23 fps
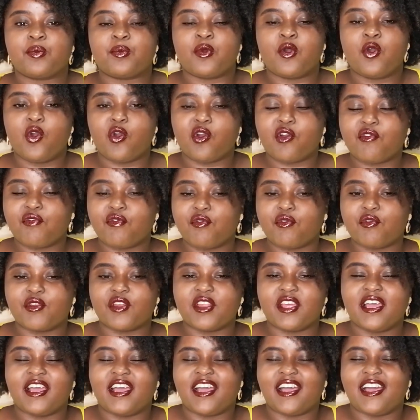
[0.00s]
hawk food.
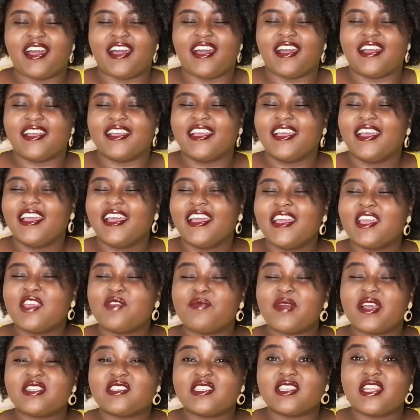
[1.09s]

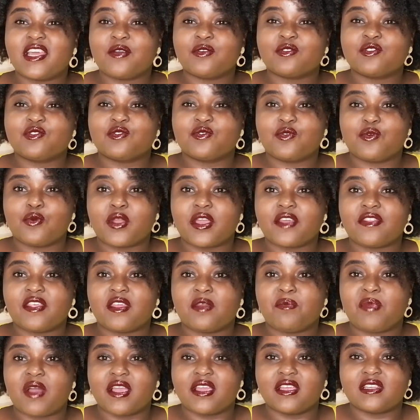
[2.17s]
Imagine, I used to cook and then
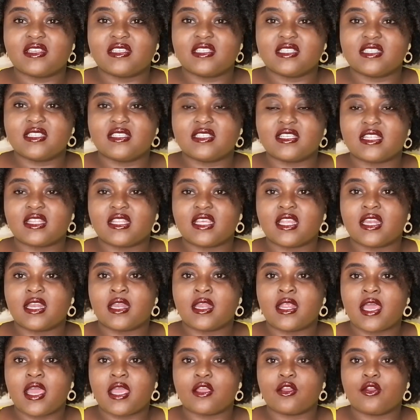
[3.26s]
pack in tins and then
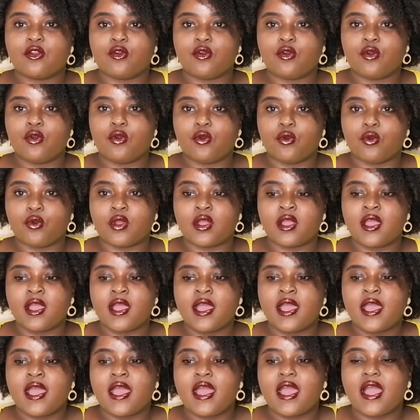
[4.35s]
I go hawk,
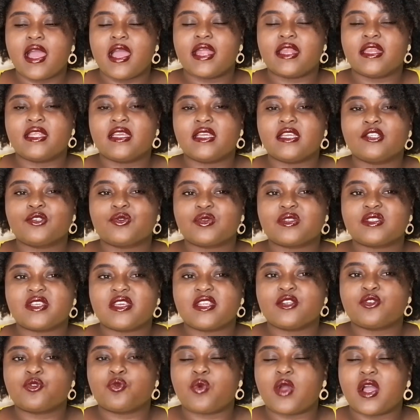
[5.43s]
and it
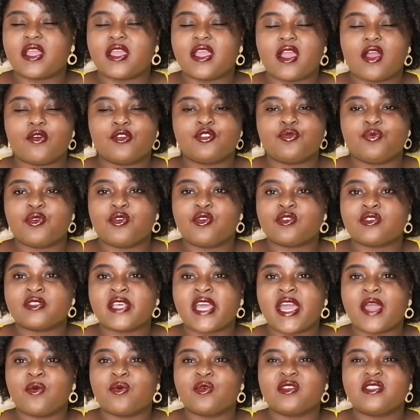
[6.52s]
wasn't working out because
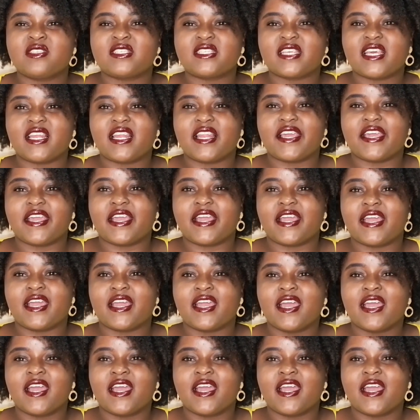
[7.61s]
I would sell like